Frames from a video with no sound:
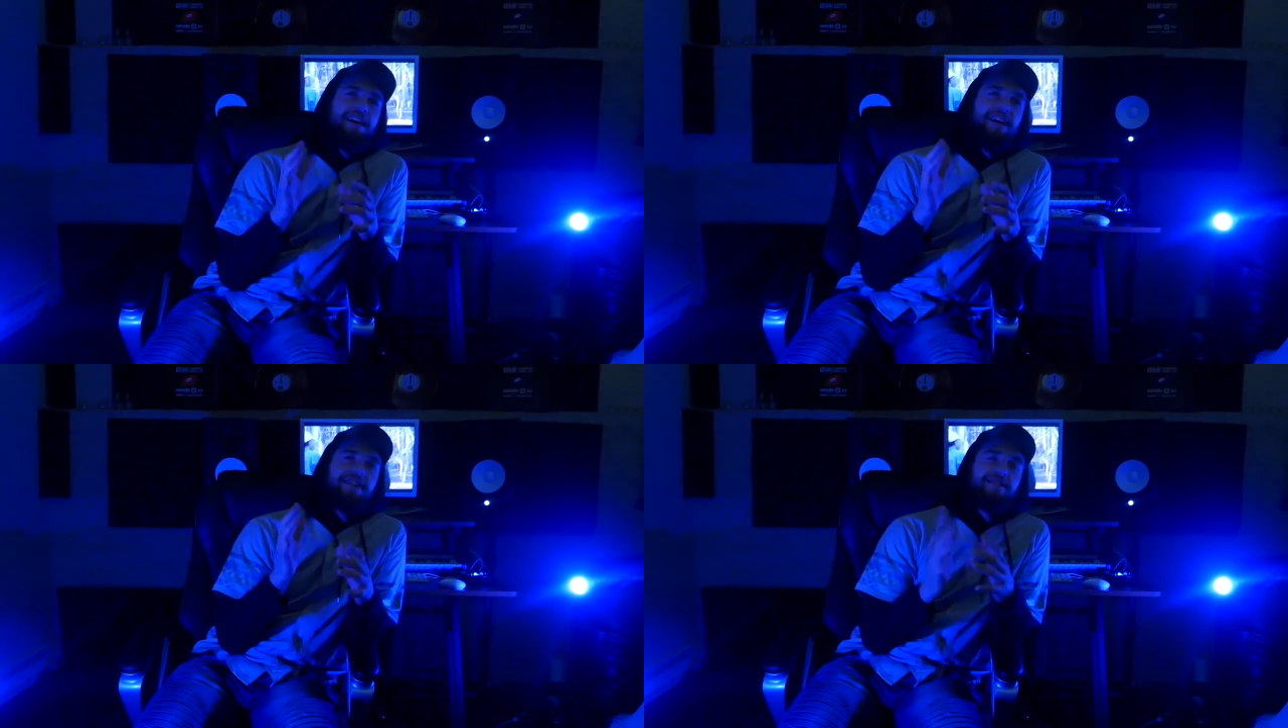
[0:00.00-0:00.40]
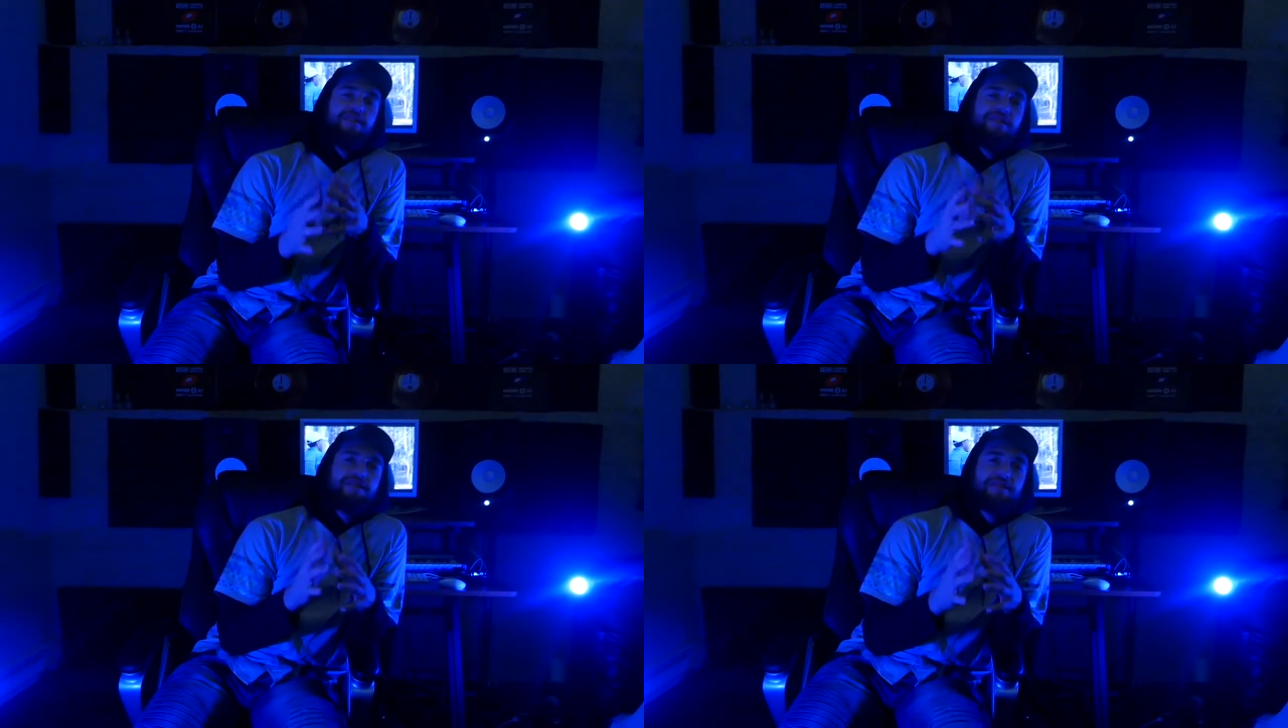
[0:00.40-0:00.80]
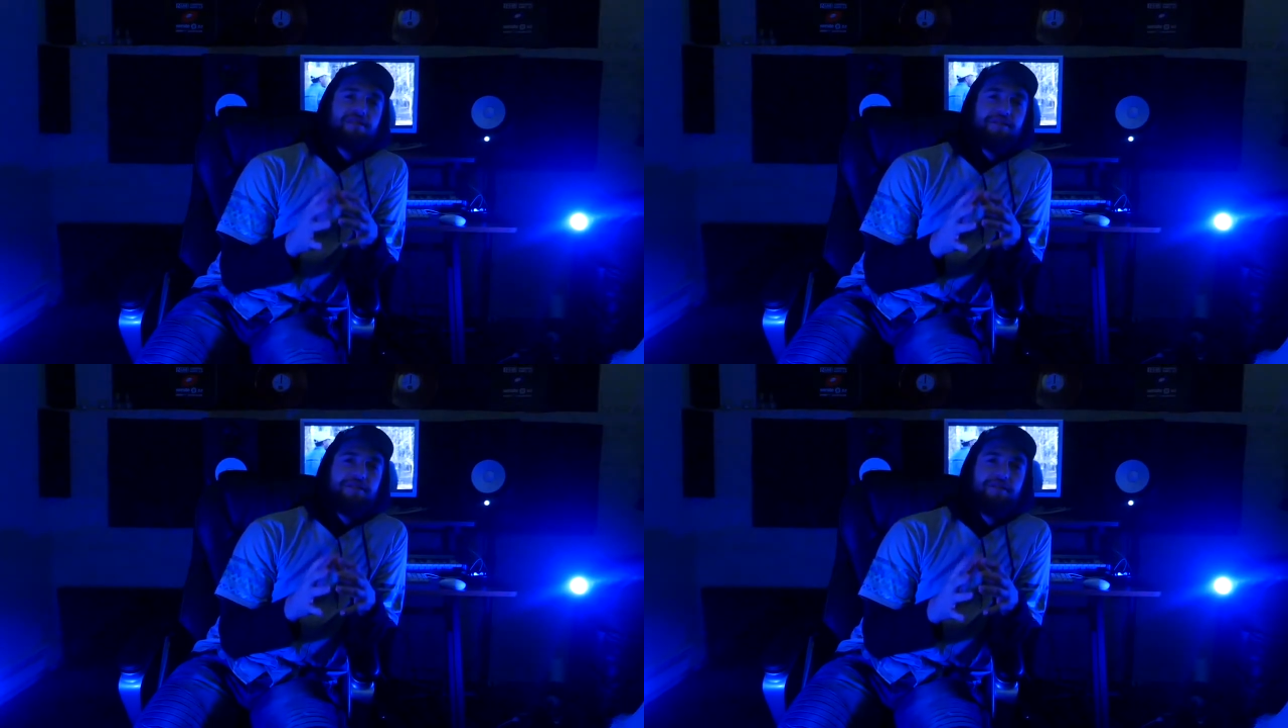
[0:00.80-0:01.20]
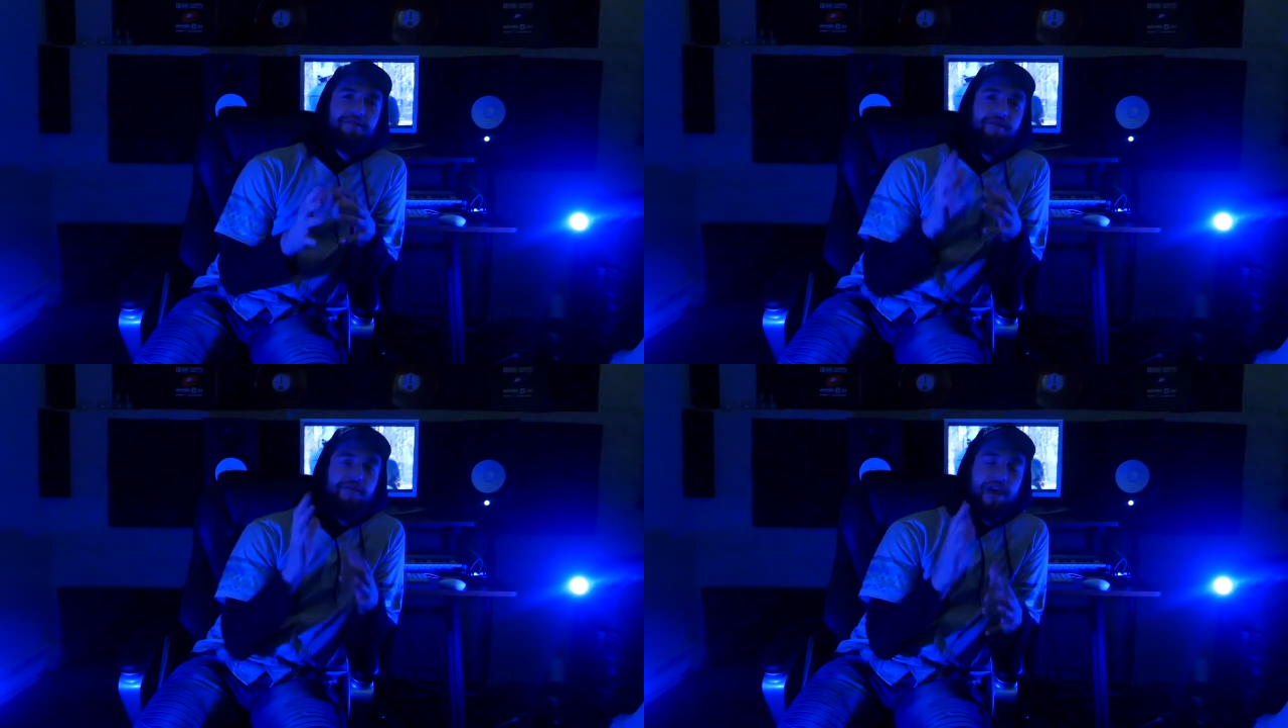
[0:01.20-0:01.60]
it's also
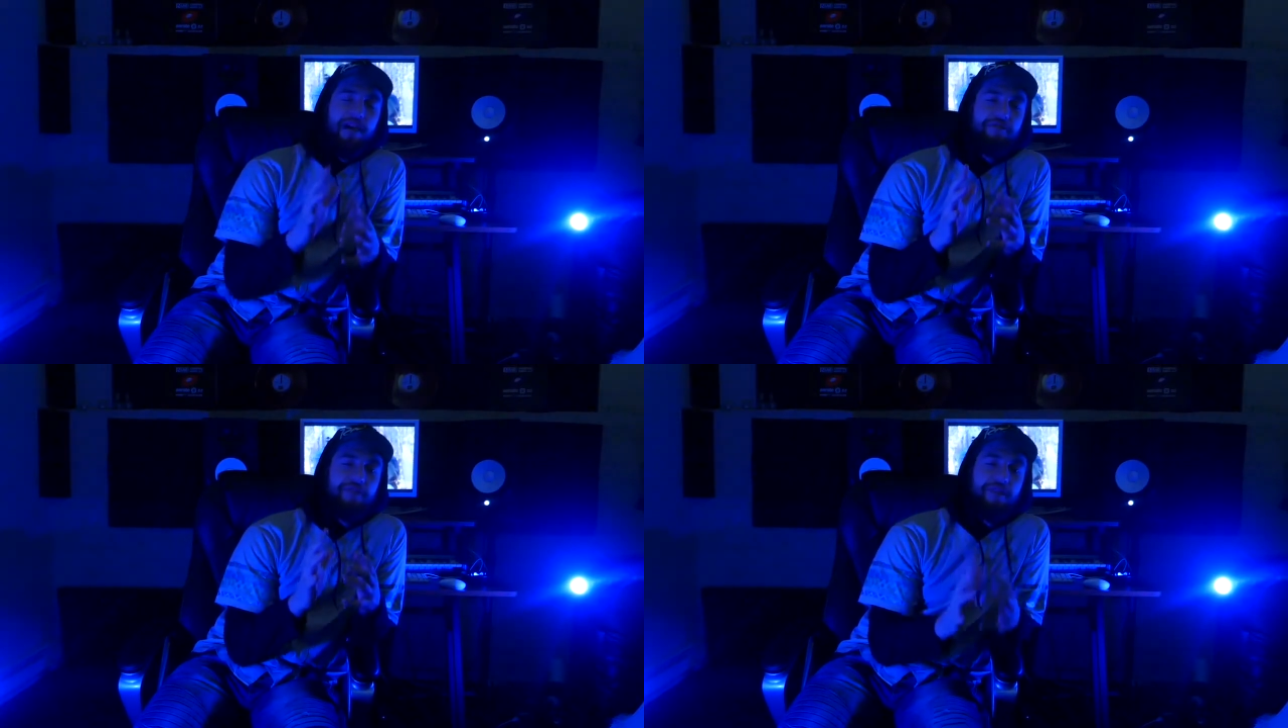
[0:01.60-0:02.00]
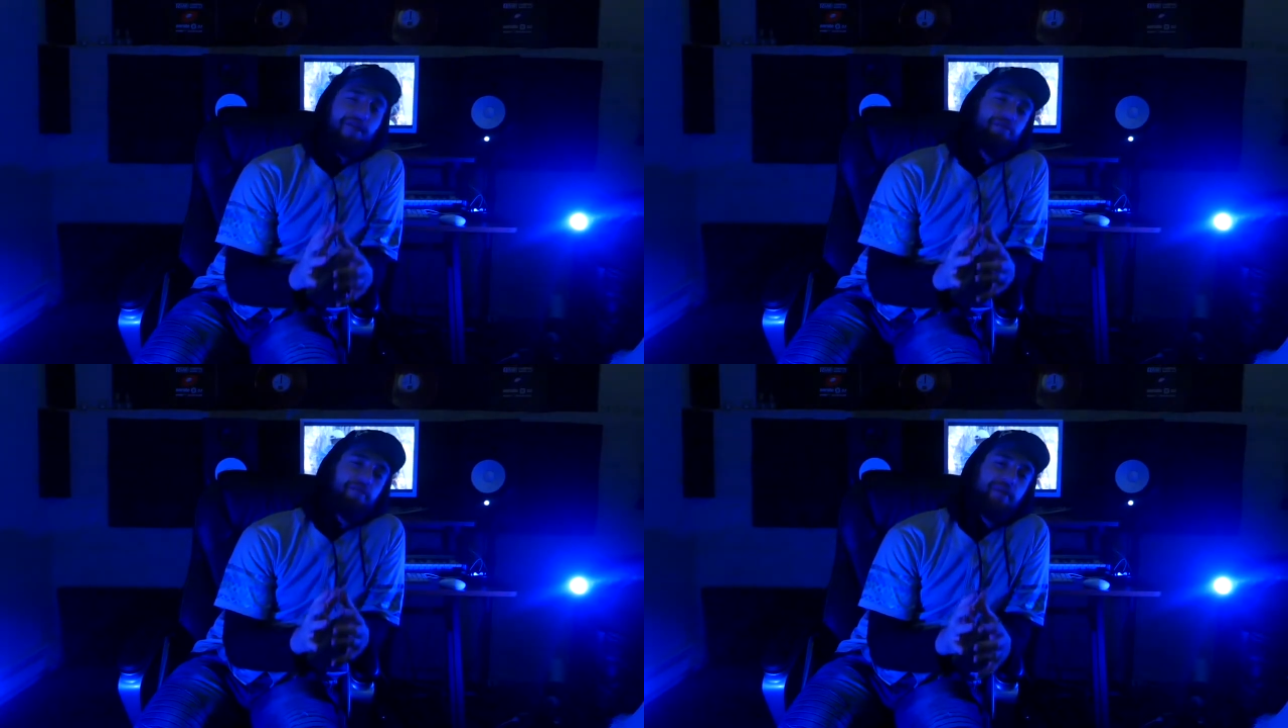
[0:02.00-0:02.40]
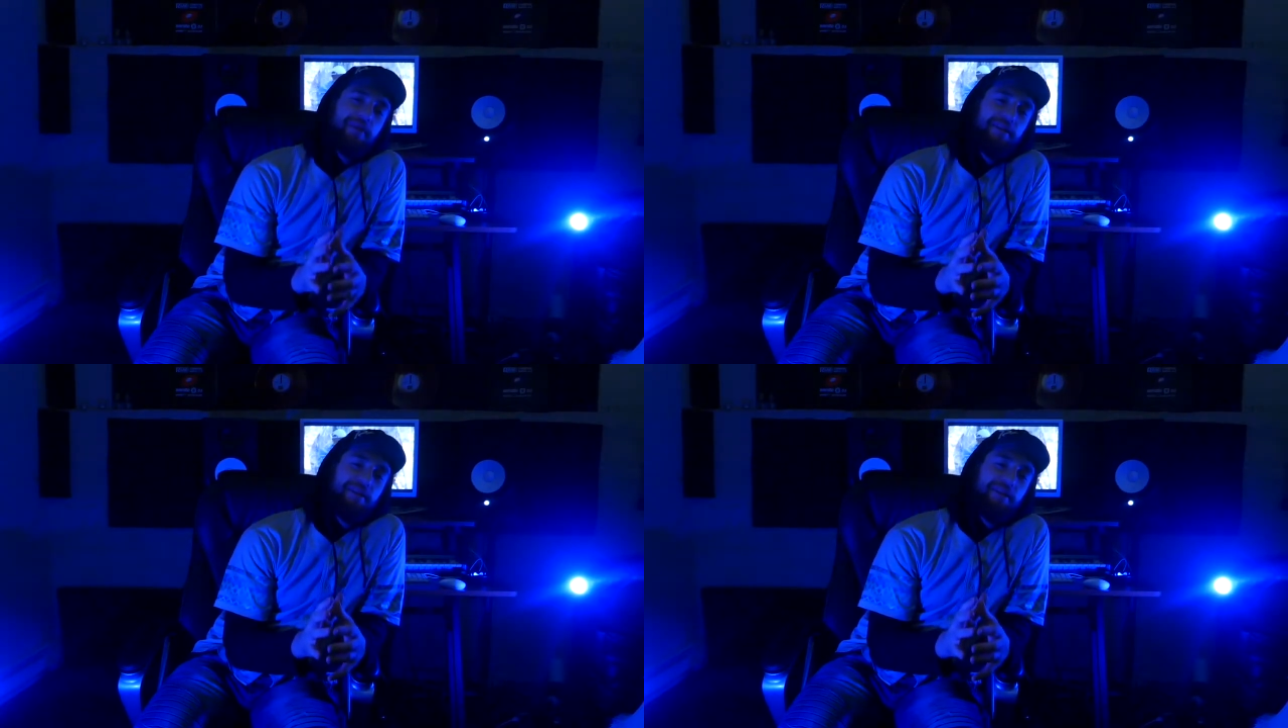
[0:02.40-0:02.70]
not for everybody.